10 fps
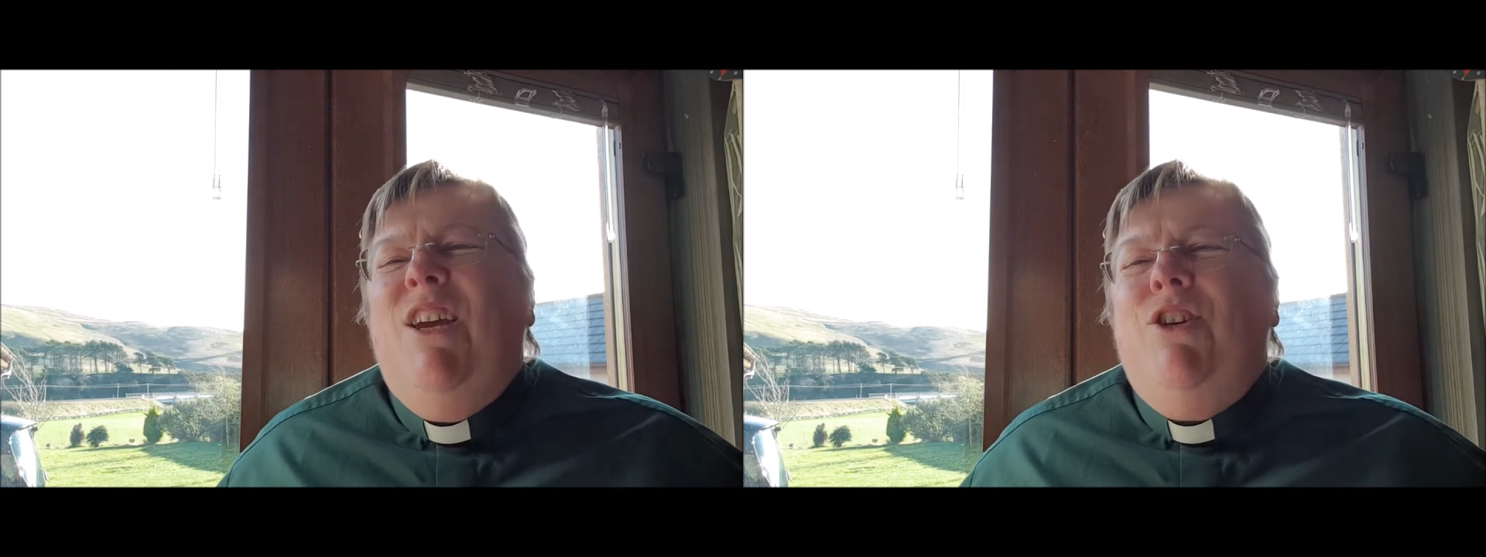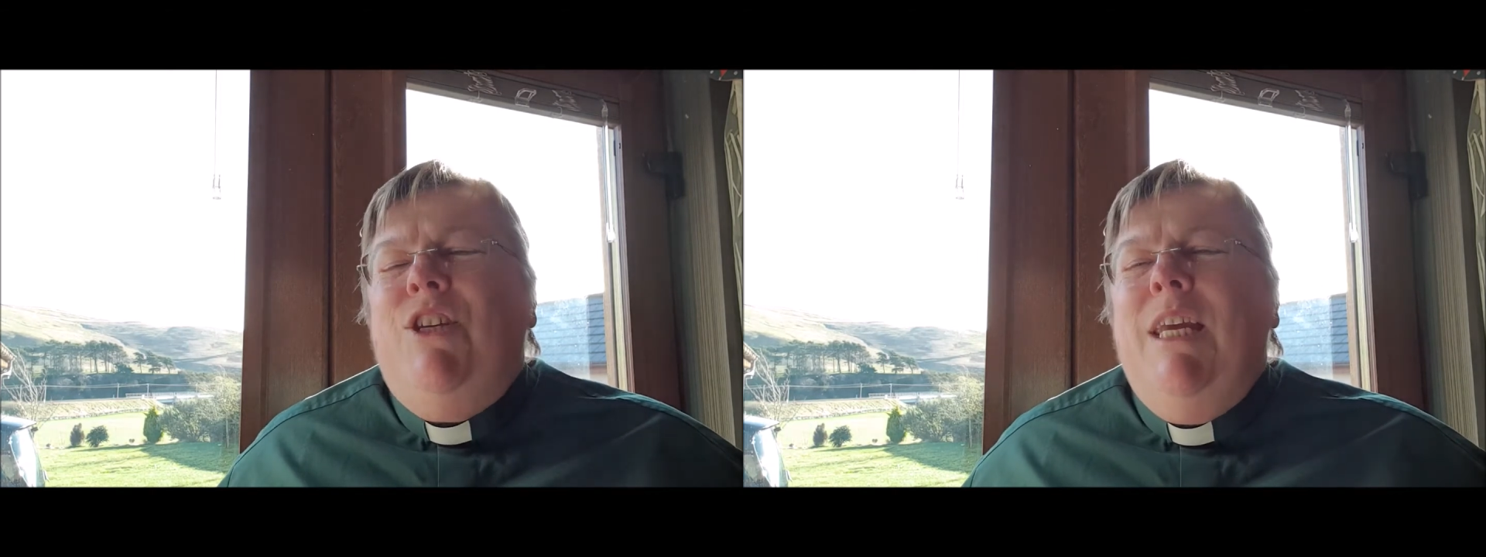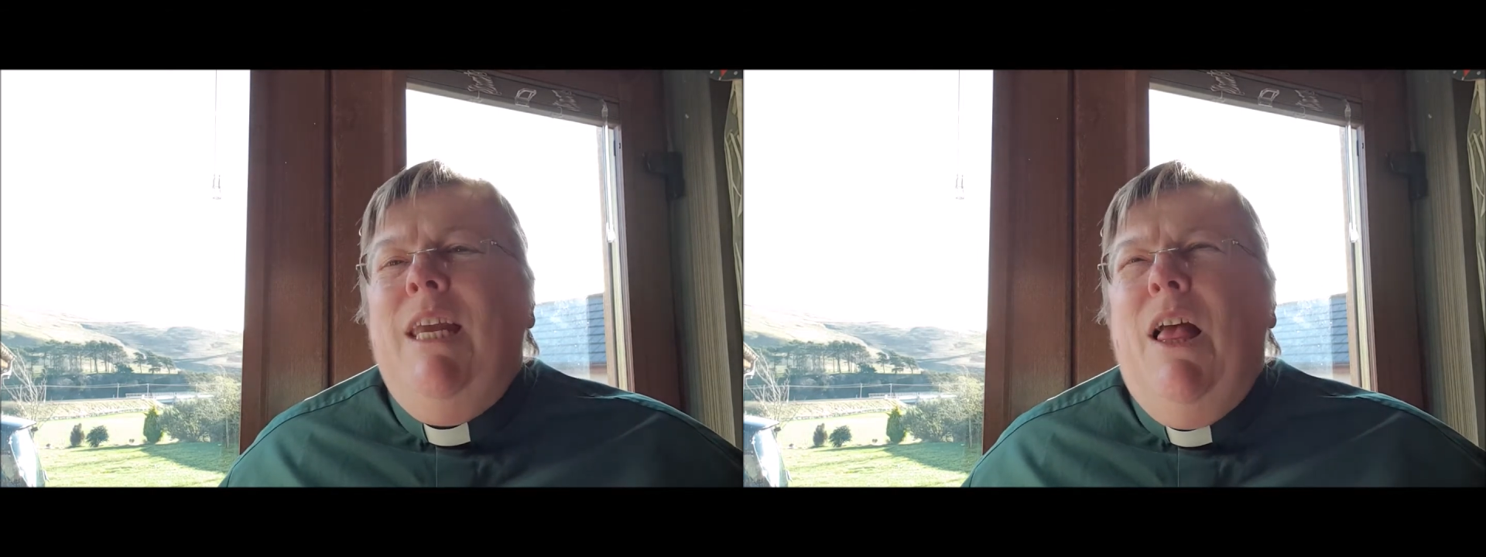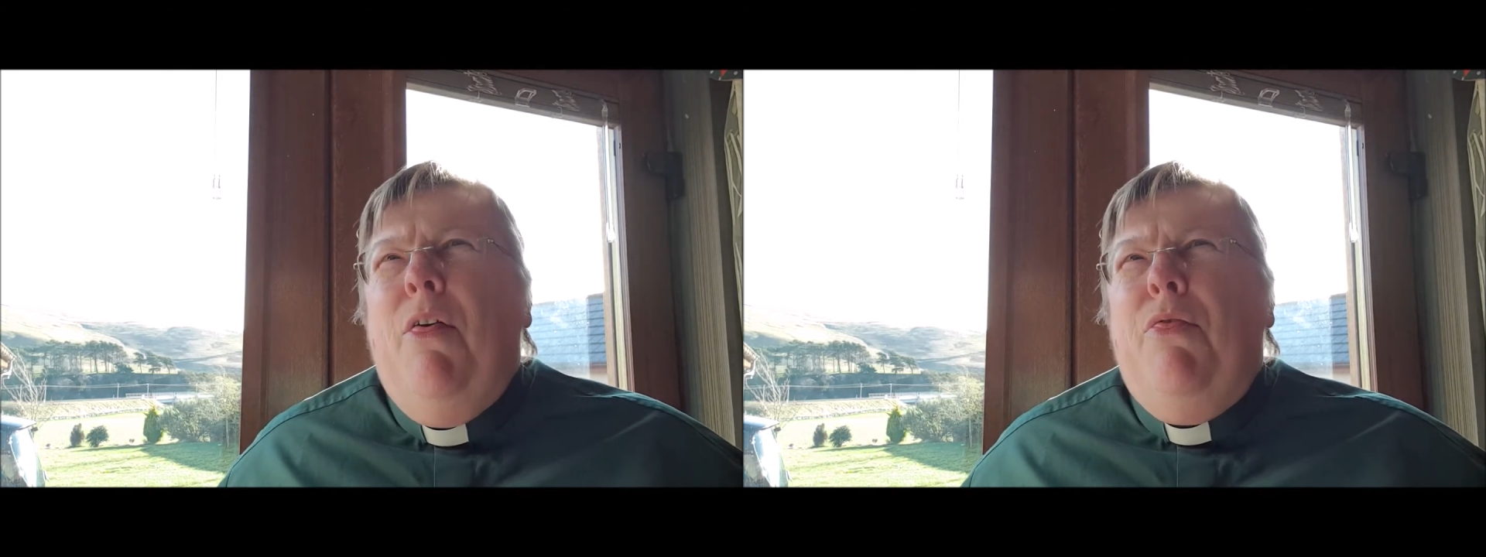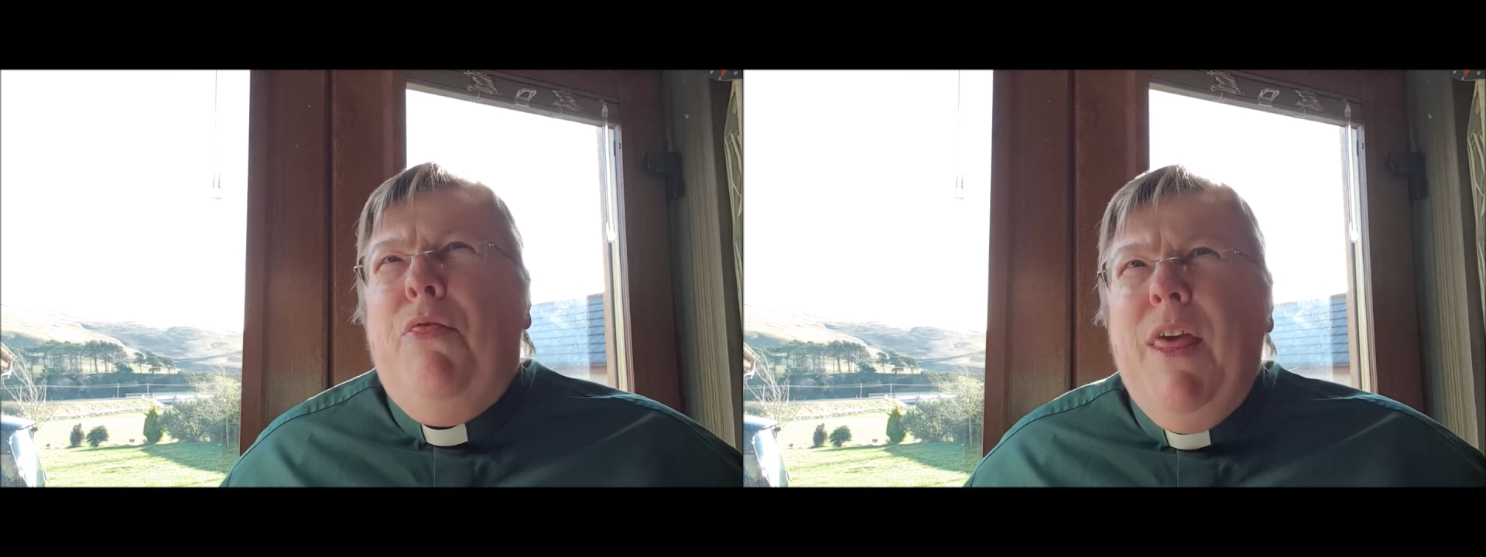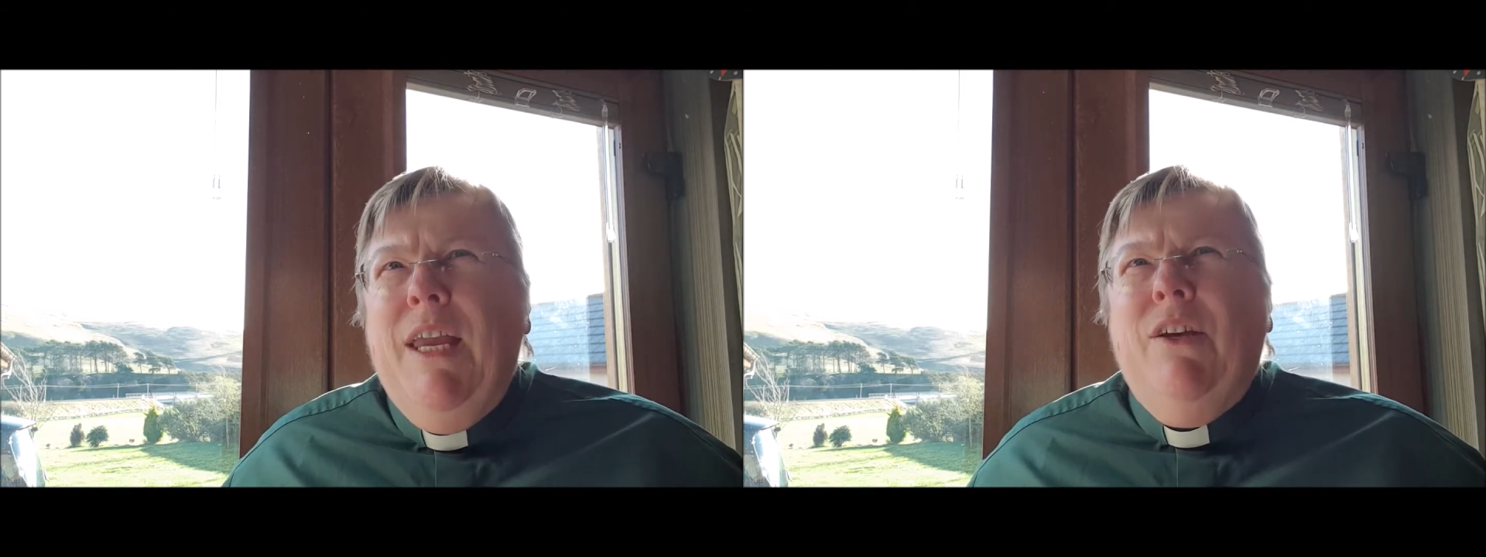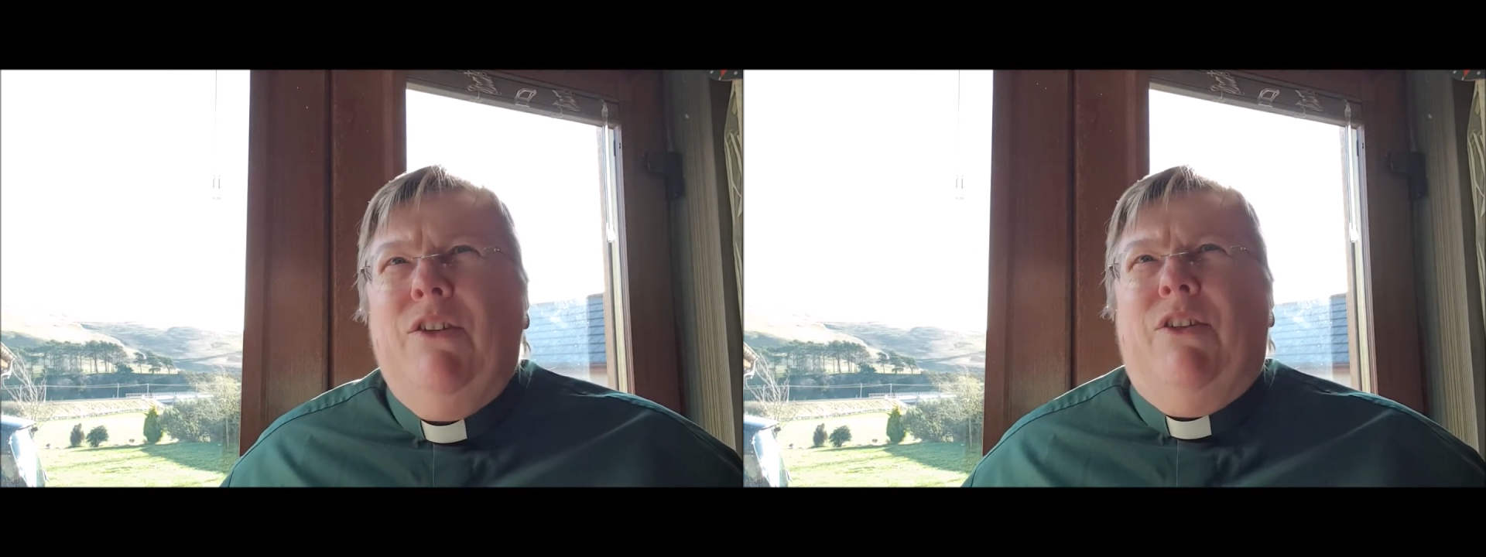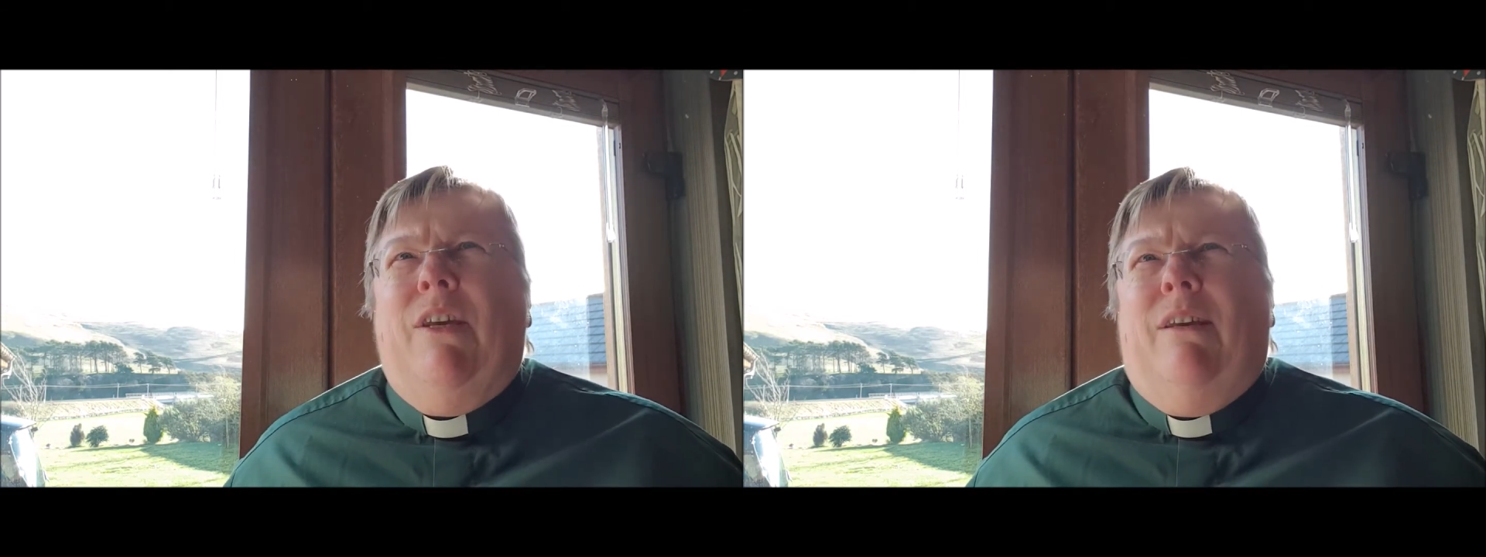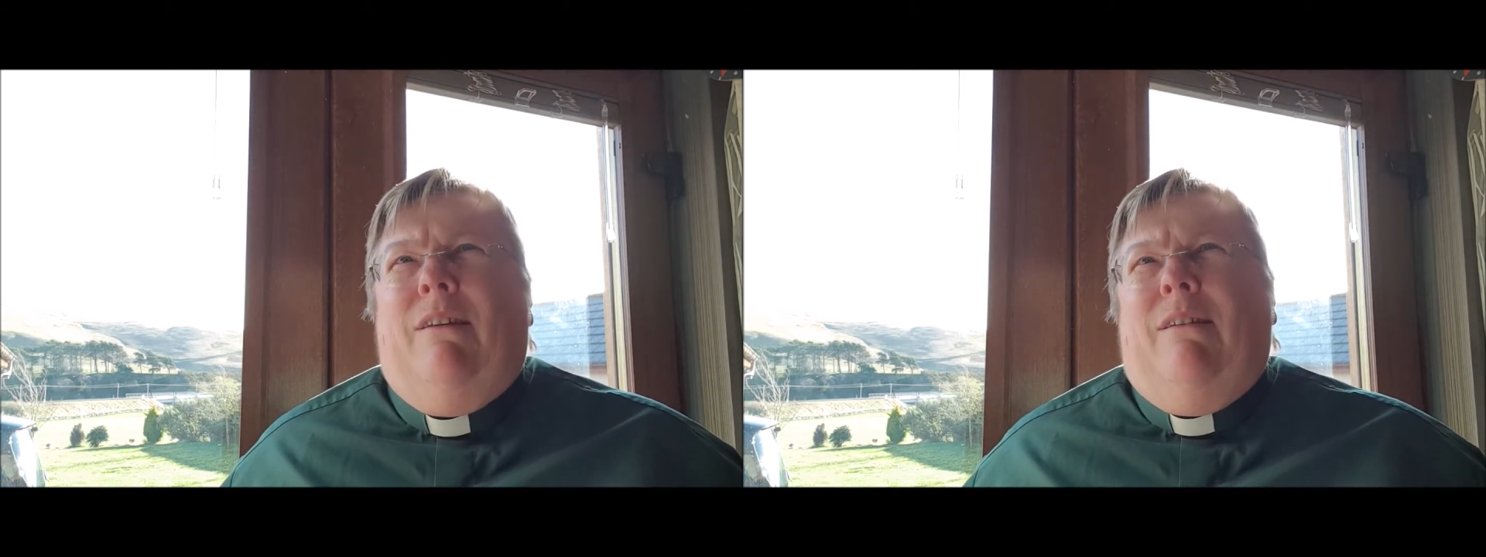she thinks